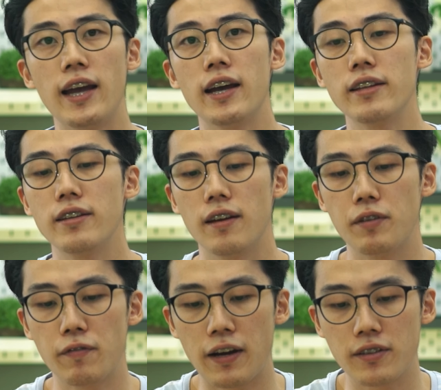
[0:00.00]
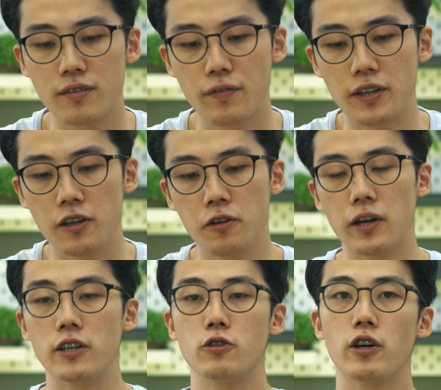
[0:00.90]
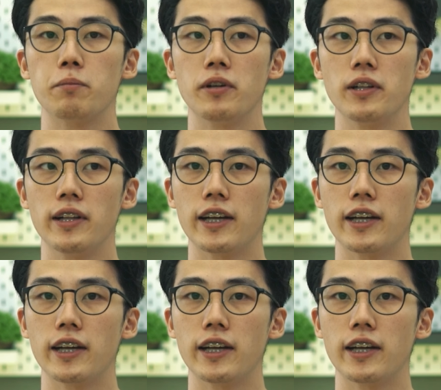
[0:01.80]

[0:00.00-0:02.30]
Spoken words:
And if you found this video enjoyable,